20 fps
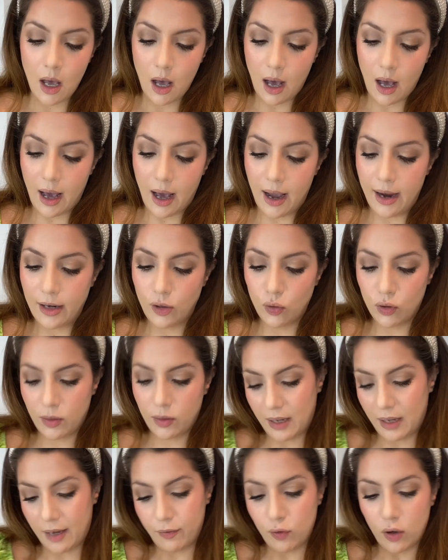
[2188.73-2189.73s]
I don't
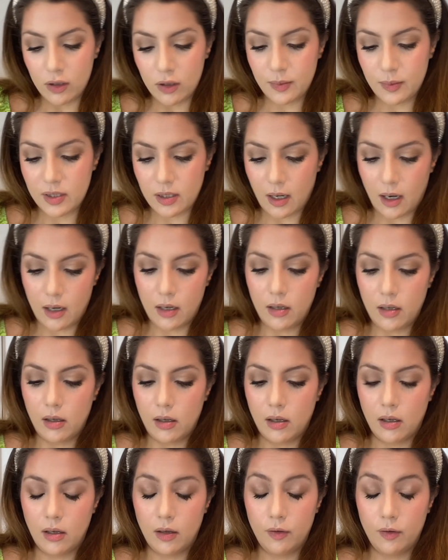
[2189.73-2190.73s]
apply false
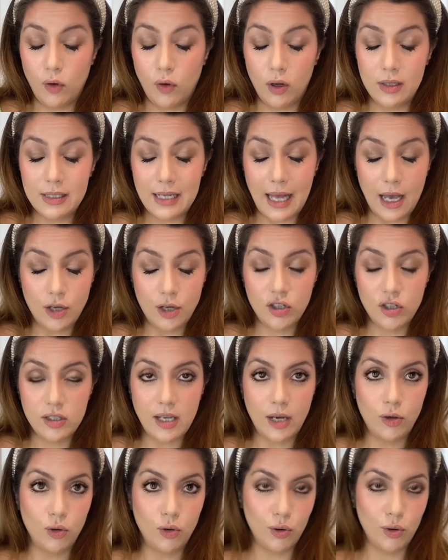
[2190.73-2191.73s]
mascara, false lashes. I
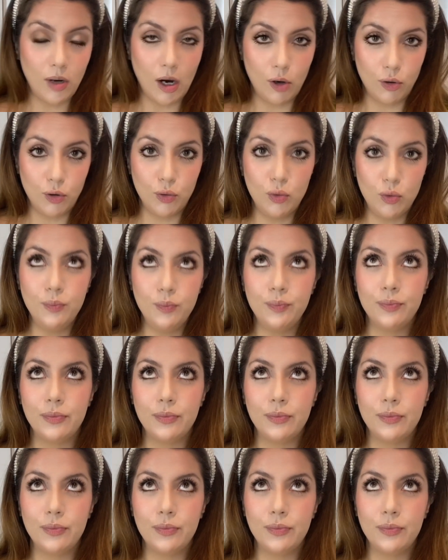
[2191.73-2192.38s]
don't know how to.